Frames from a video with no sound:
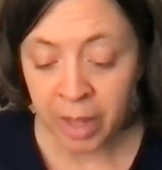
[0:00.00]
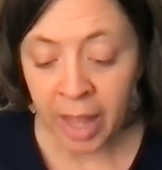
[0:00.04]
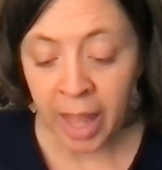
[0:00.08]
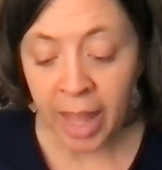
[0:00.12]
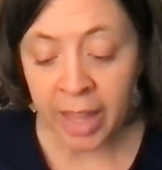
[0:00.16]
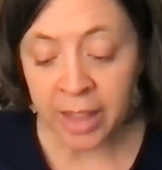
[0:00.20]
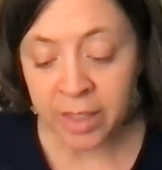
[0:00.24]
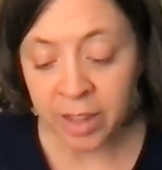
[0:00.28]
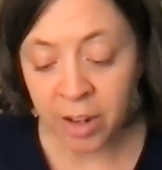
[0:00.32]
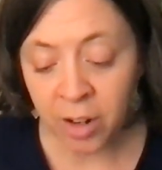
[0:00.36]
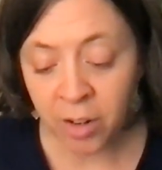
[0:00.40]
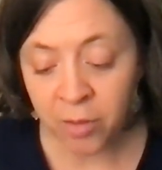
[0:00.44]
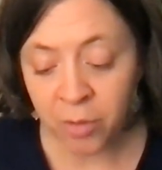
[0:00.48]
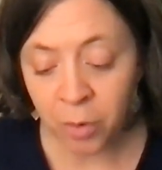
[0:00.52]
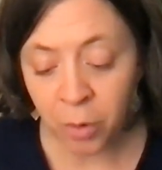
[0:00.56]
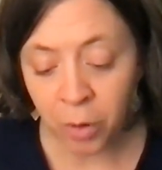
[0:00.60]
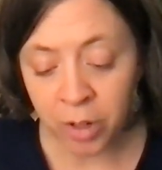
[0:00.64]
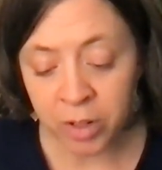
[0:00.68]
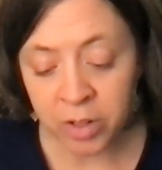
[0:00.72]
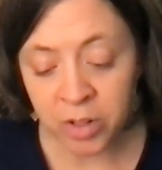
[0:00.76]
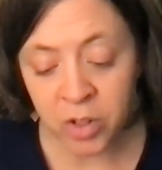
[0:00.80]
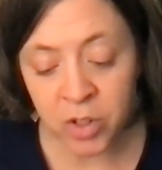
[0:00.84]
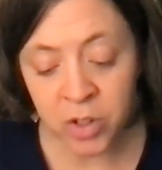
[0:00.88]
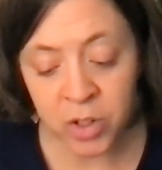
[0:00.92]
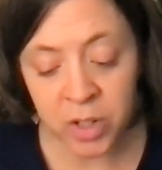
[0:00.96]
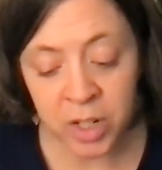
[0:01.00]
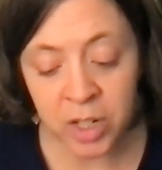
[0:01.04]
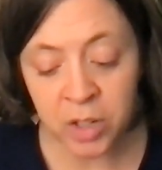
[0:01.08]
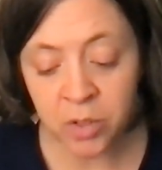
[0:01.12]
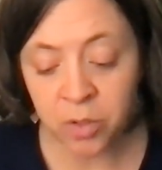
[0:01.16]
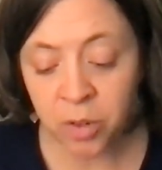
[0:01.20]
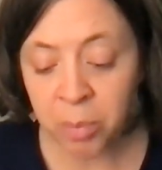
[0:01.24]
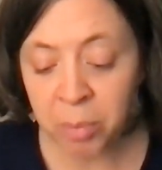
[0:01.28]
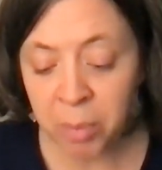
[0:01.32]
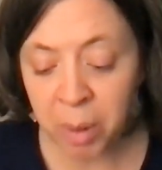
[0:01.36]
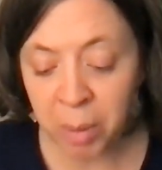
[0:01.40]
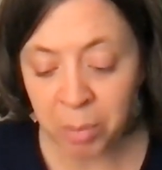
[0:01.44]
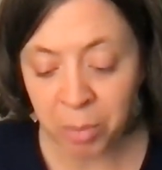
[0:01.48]
and therefore distinct
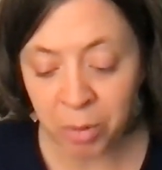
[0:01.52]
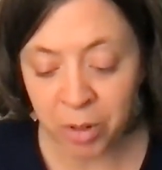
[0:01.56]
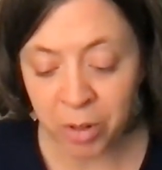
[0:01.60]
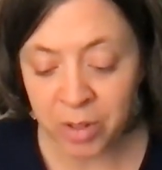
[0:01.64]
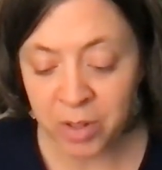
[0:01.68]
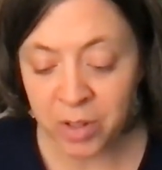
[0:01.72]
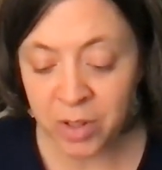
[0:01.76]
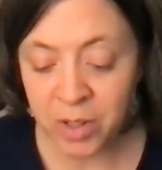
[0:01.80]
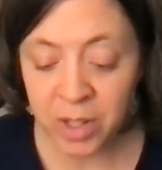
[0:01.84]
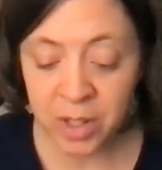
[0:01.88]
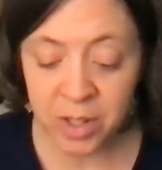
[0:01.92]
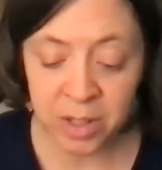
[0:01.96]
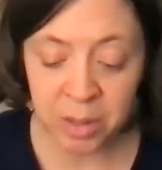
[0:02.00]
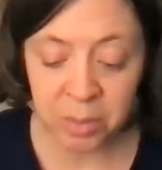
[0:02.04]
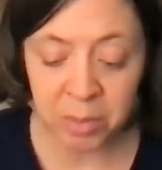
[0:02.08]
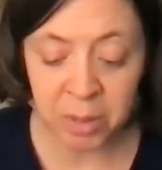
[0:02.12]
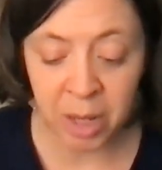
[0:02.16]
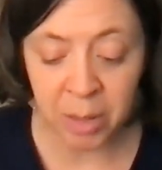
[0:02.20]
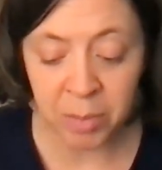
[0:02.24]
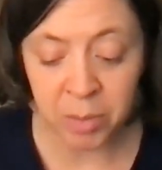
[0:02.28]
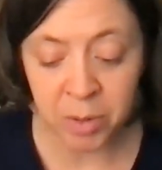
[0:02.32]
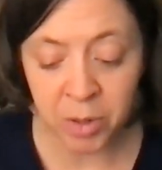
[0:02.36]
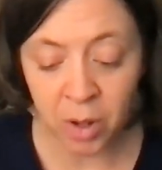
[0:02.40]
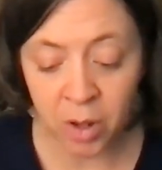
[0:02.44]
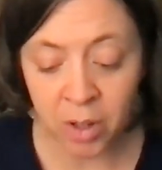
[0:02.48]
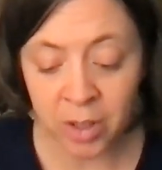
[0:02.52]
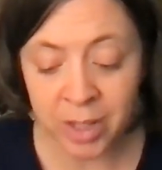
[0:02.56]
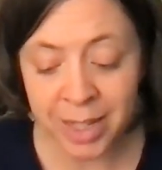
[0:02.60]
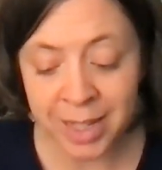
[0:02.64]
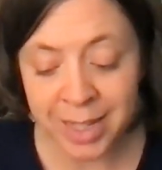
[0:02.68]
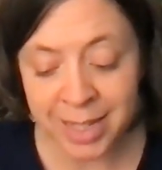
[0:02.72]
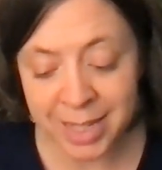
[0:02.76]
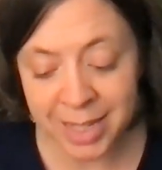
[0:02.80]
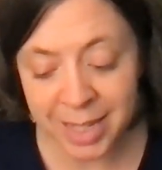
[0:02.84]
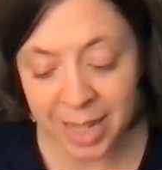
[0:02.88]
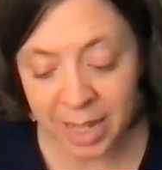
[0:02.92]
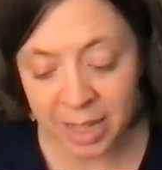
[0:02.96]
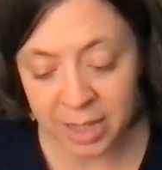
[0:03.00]
remembrance is sometimes called
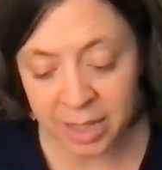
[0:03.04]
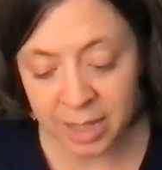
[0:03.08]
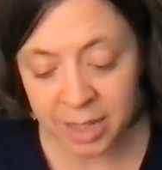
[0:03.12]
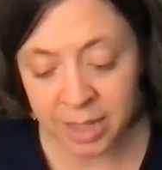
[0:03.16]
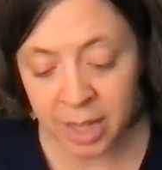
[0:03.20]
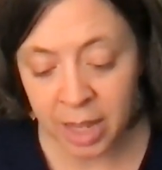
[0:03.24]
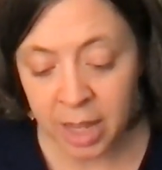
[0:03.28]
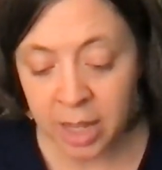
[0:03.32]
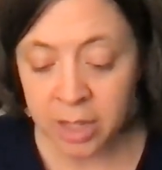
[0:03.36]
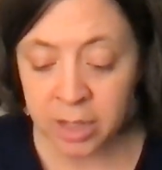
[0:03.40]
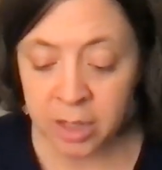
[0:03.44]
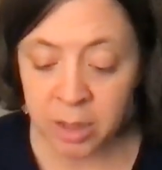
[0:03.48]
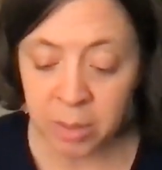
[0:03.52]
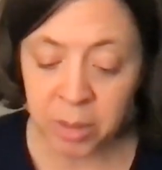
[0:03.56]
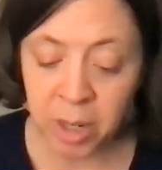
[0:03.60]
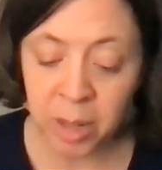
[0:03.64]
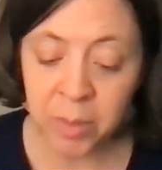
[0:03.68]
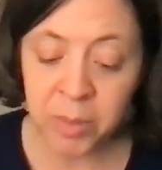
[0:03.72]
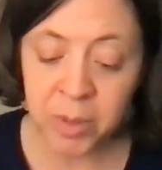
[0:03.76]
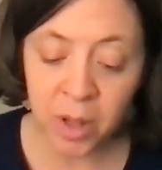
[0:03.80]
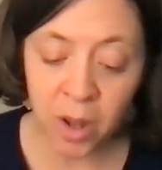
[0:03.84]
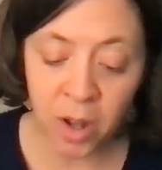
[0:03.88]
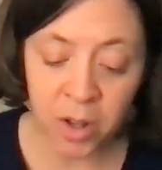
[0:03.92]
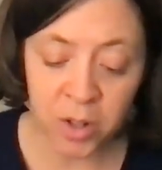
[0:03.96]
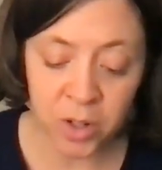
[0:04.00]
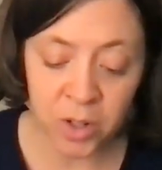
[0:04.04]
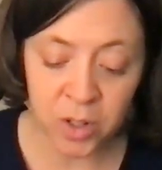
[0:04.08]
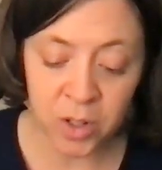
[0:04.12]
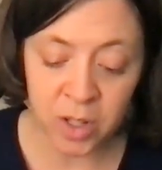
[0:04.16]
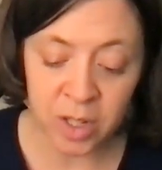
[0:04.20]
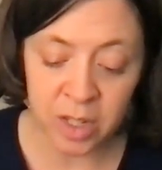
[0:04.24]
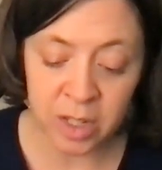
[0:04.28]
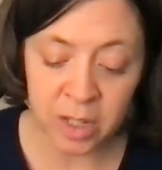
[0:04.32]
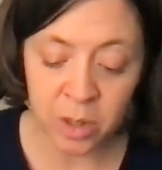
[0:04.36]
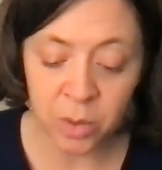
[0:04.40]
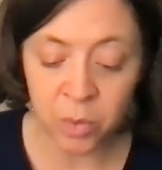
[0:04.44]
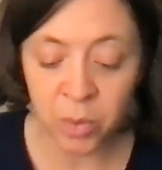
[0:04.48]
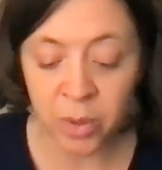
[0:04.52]
sense, sometimes
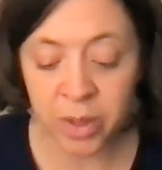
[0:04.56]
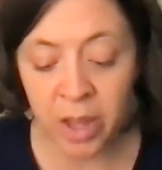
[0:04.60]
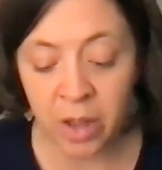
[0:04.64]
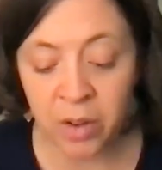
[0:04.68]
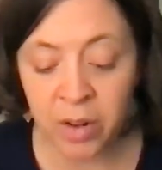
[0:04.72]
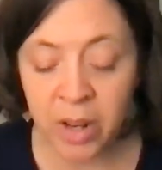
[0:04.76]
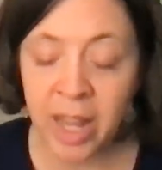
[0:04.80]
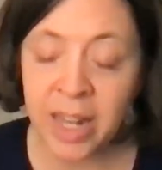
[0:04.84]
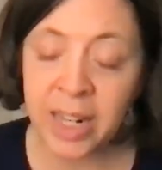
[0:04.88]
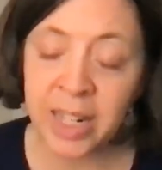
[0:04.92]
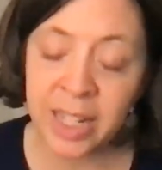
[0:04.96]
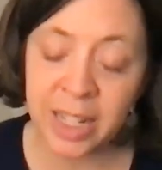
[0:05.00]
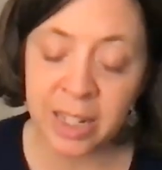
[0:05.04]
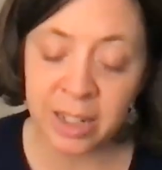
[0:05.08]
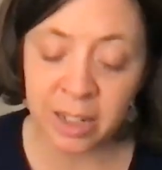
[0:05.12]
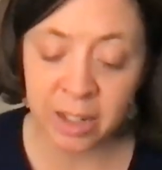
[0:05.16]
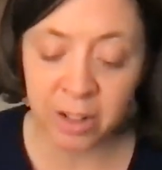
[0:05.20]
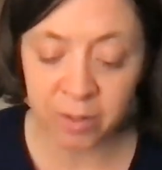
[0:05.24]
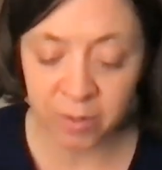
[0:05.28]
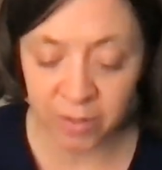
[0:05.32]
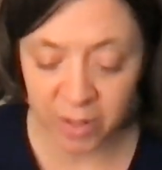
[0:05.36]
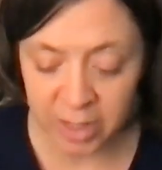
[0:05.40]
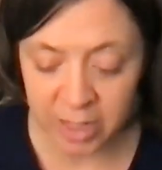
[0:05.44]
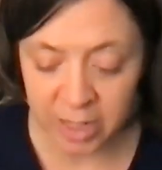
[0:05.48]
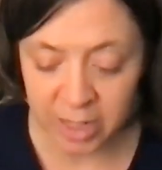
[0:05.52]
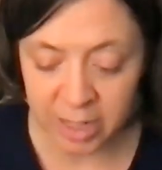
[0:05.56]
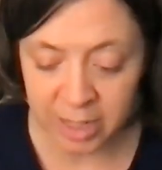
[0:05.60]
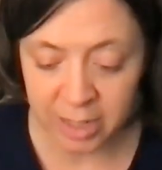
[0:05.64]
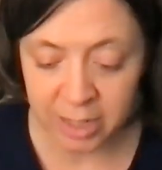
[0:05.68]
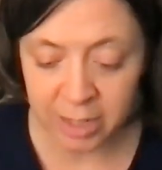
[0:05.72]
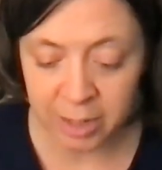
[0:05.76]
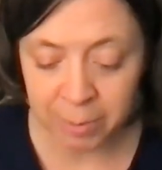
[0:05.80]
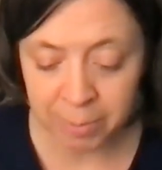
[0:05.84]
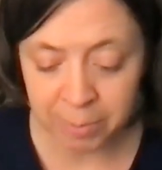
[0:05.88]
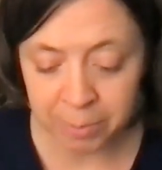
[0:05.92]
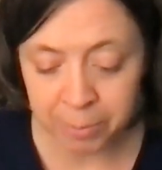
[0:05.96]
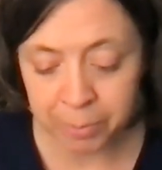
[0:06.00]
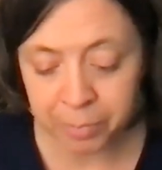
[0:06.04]
consciousness without any inconvenience.